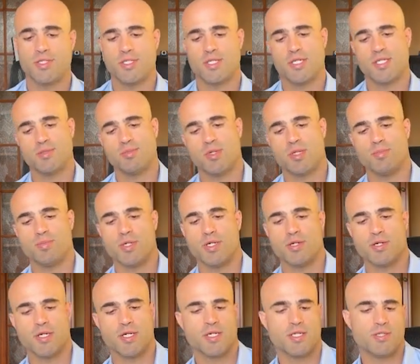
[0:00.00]
6 month
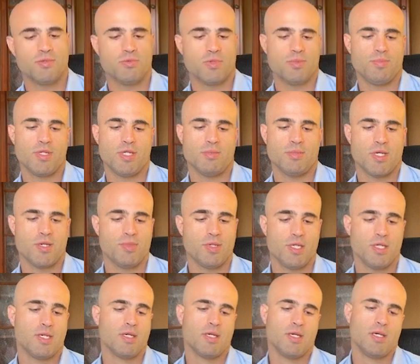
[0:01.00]
period would be
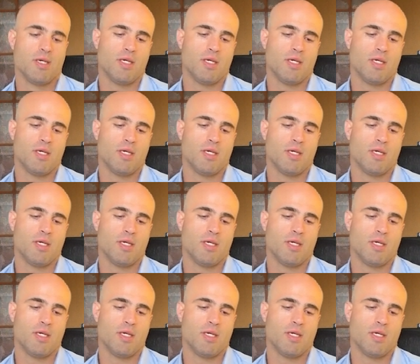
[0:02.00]
maybe,